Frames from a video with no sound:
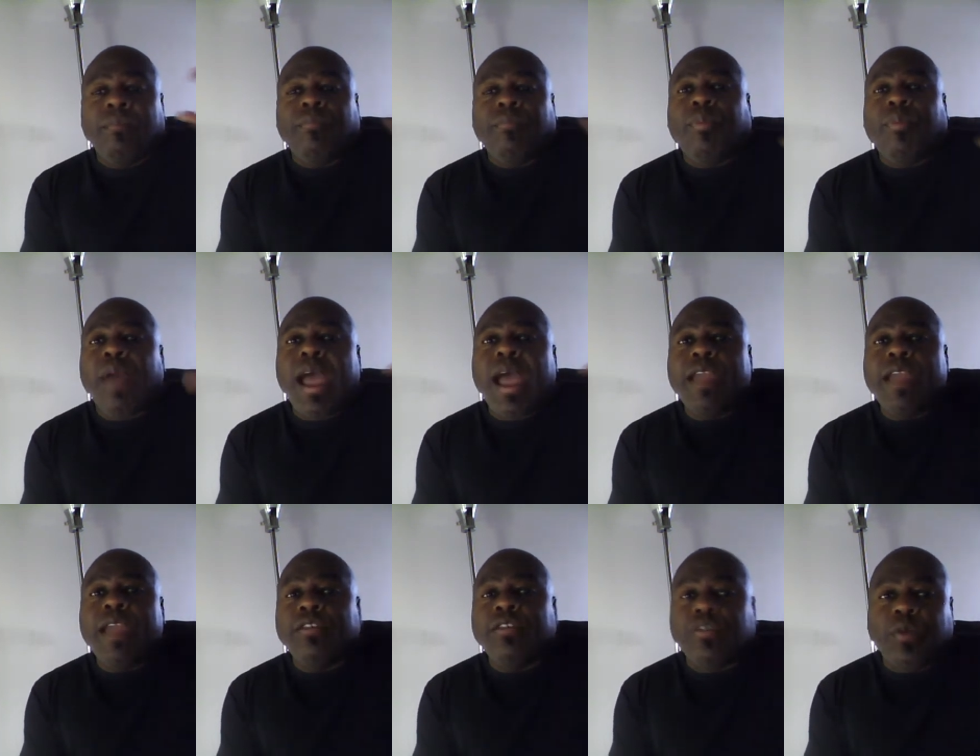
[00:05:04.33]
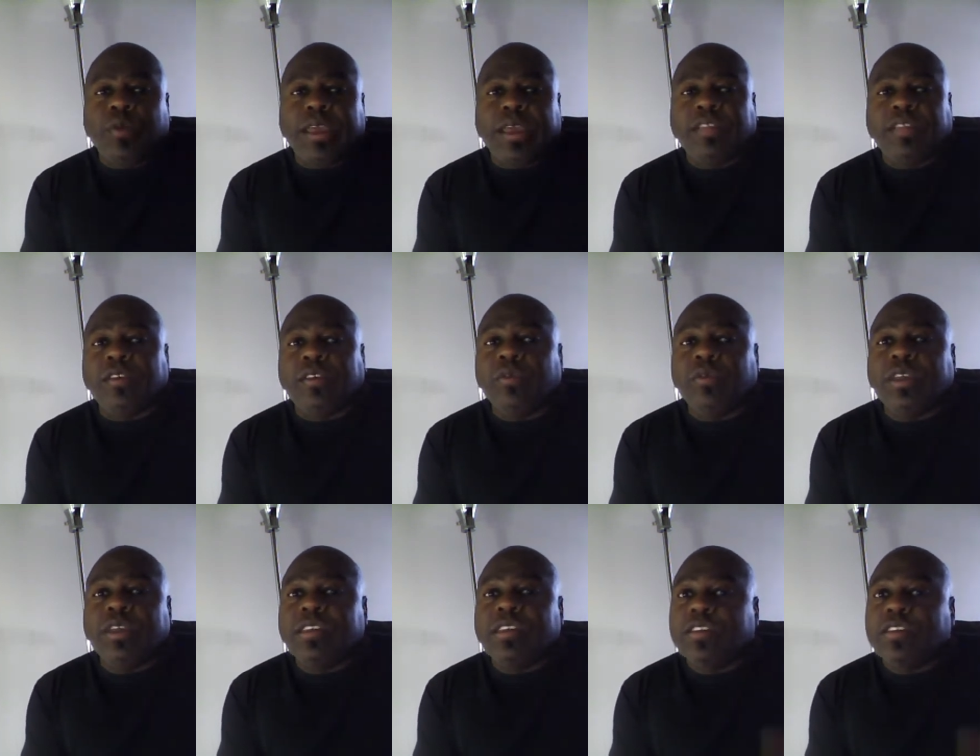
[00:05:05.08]
prior tweets in
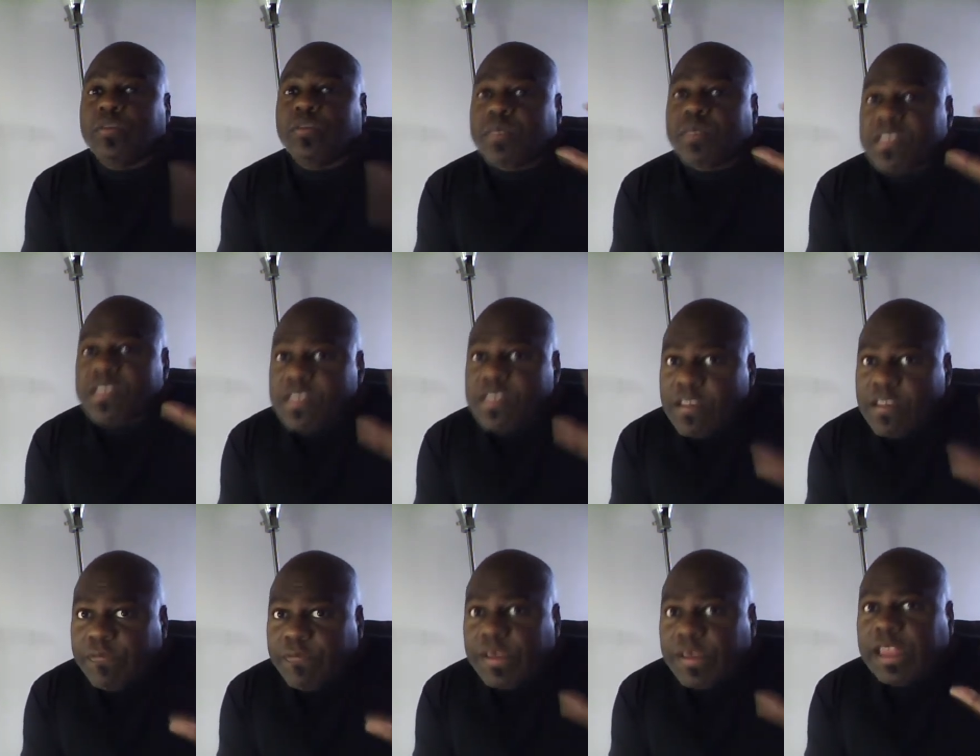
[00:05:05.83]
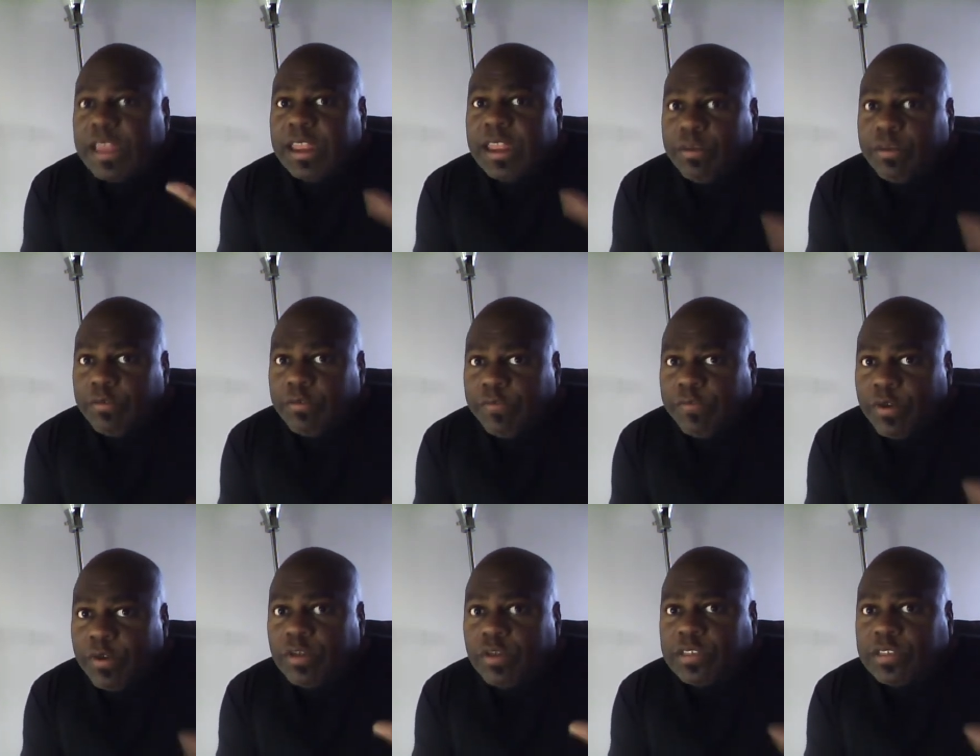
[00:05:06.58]
which he specifically
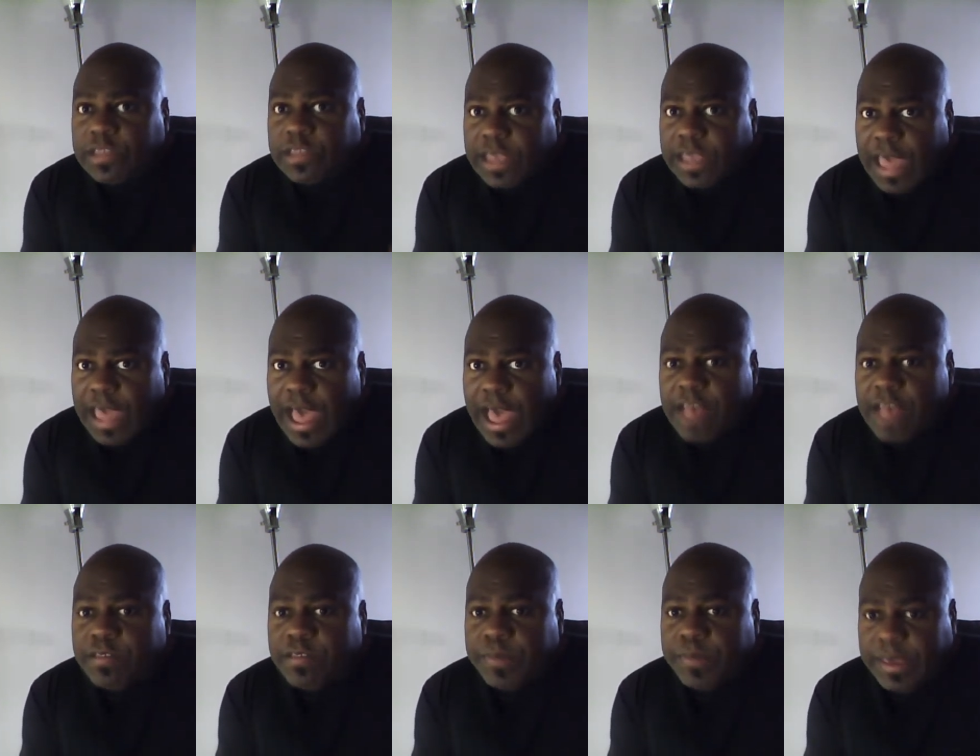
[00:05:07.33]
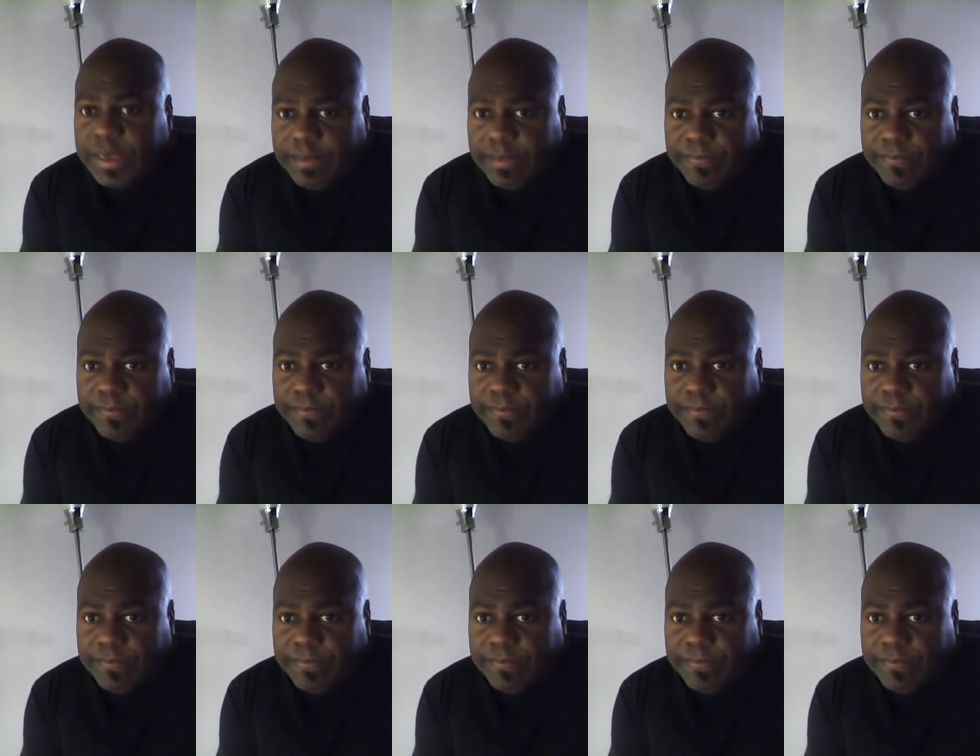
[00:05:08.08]
refers to Cosby.